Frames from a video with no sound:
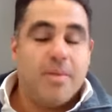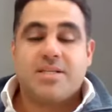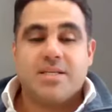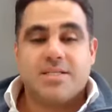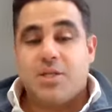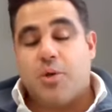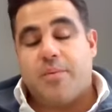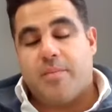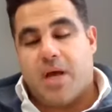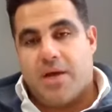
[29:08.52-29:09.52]
I'm not dissing the
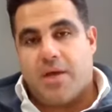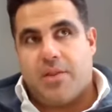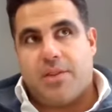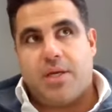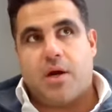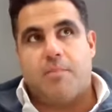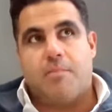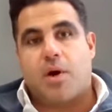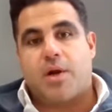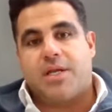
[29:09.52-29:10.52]
old people. I think our
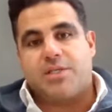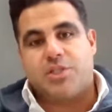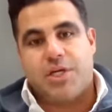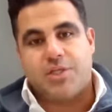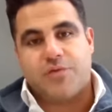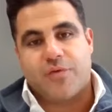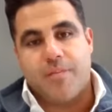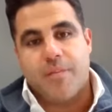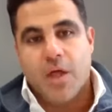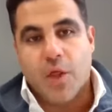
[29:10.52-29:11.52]
market has changed
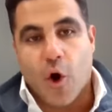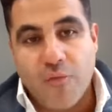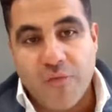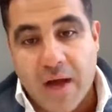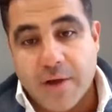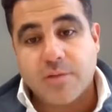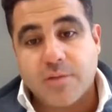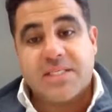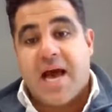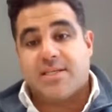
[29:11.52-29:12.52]
from the home values,
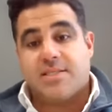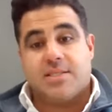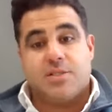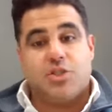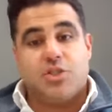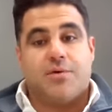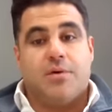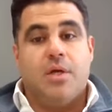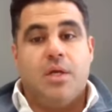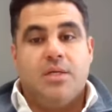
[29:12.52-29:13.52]
but taxes in
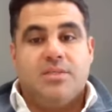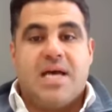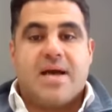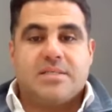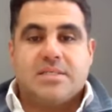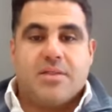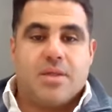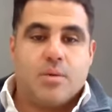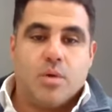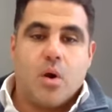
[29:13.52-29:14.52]
general. Taxes, I
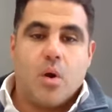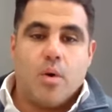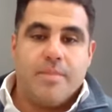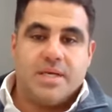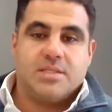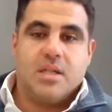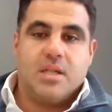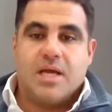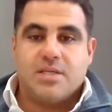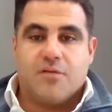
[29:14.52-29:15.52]
think, are what makes it a
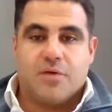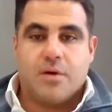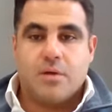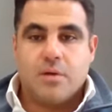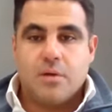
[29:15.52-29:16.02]
lot tougher.